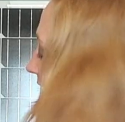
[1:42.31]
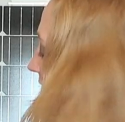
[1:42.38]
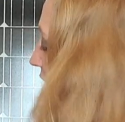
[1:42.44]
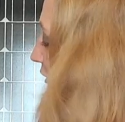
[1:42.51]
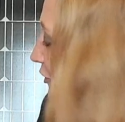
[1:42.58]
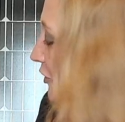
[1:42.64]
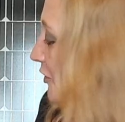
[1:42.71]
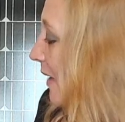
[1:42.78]
I
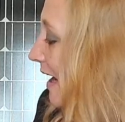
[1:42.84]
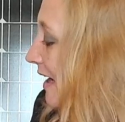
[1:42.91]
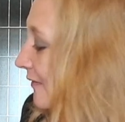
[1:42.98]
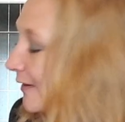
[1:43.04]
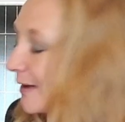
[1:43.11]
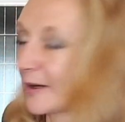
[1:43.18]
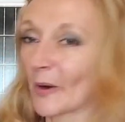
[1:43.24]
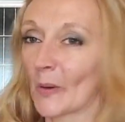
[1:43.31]
do have
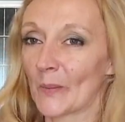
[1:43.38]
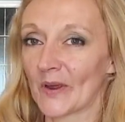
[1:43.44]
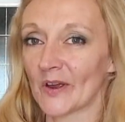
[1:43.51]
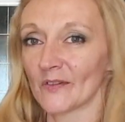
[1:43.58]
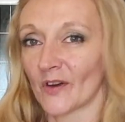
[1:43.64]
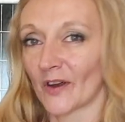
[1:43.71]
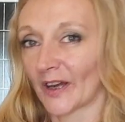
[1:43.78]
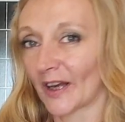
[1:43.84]
a little bit
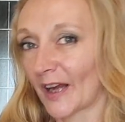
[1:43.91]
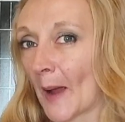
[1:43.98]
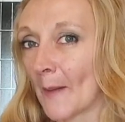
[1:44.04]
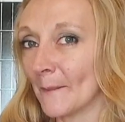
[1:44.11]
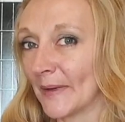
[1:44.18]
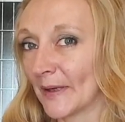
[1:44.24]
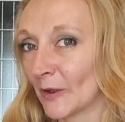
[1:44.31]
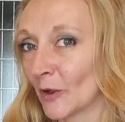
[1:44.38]
of like a
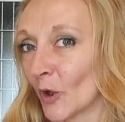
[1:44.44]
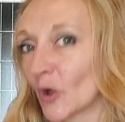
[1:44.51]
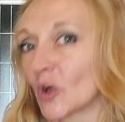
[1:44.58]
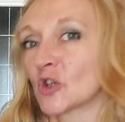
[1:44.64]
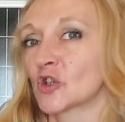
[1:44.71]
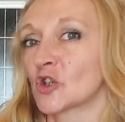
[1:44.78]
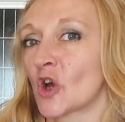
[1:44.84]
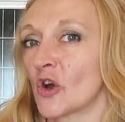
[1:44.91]
camping
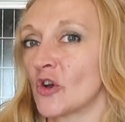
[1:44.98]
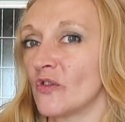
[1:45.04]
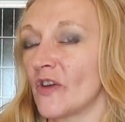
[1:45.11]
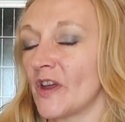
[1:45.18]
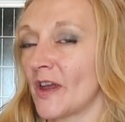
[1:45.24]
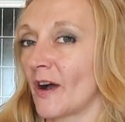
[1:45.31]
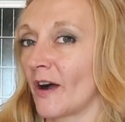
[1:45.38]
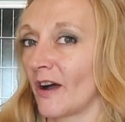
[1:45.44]
cooker stove
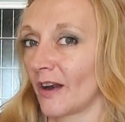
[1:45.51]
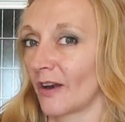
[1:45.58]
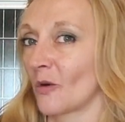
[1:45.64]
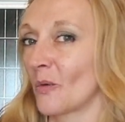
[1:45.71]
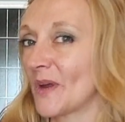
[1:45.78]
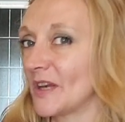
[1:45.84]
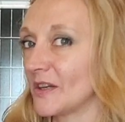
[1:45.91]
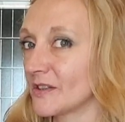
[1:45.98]
here. I'll
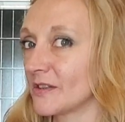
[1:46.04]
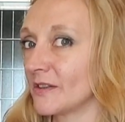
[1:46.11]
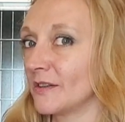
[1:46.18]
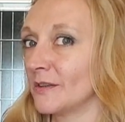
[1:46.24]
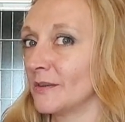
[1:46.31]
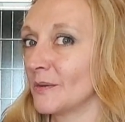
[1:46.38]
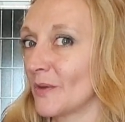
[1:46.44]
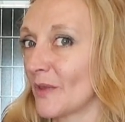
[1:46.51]
go
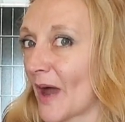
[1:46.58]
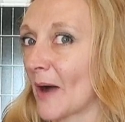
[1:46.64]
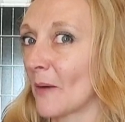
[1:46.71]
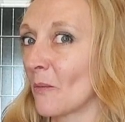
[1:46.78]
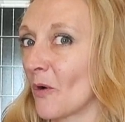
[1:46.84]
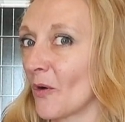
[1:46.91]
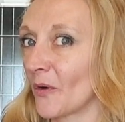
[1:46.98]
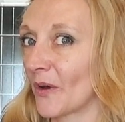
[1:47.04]
into that
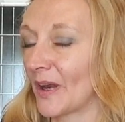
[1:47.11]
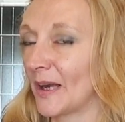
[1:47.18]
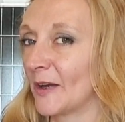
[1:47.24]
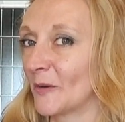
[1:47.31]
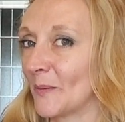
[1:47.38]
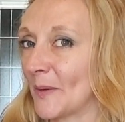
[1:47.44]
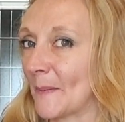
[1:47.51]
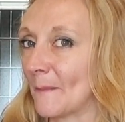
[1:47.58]
one a
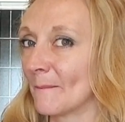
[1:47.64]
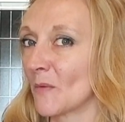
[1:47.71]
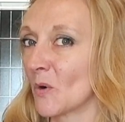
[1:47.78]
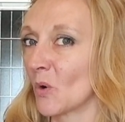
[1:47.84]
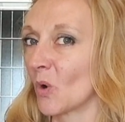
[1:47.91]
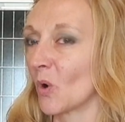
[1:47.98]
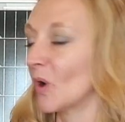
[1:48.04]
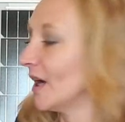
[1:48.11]
little bit
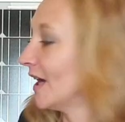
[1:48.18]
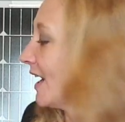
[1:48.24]
more